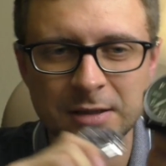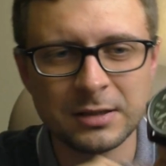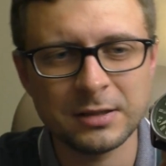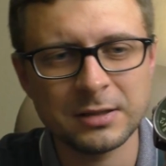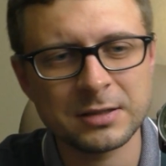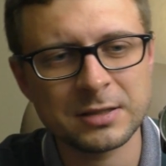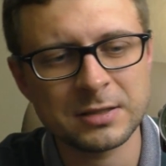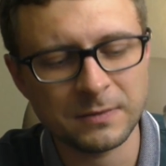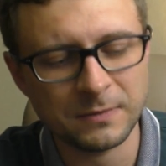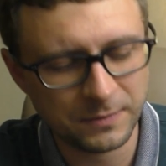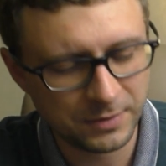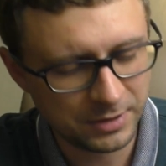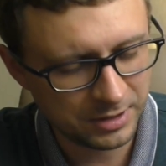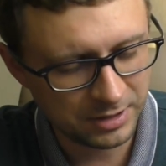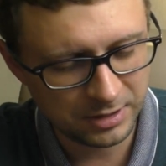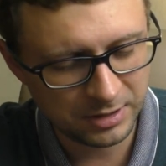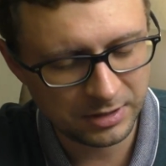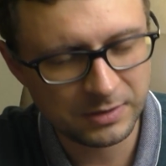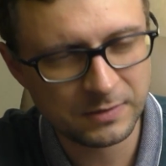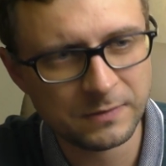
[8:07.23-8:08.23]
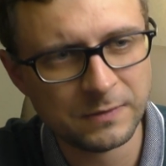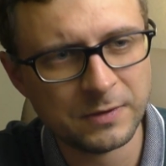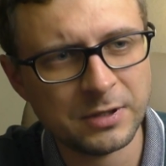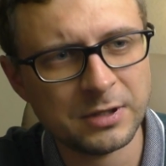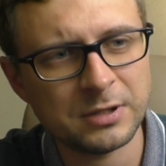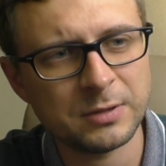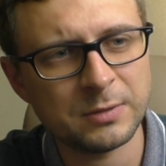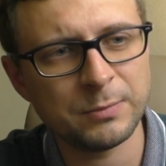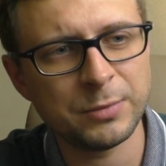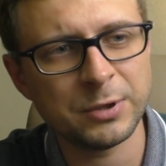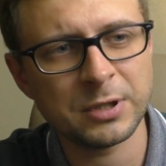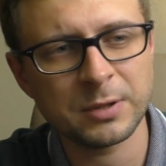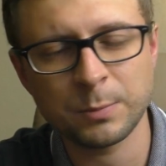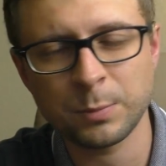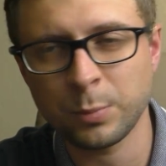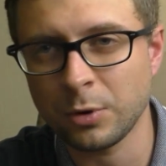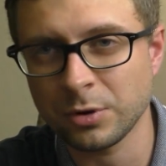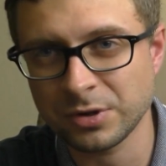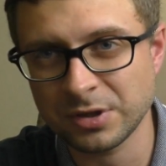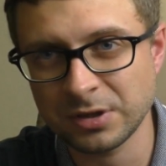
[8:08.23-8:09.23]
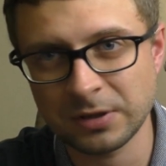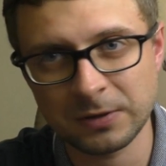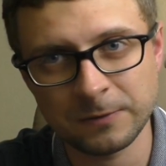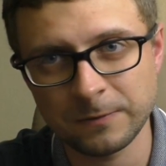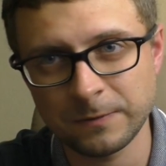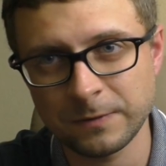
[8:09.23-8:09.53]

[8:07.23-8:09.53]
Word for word: it's a very very big positive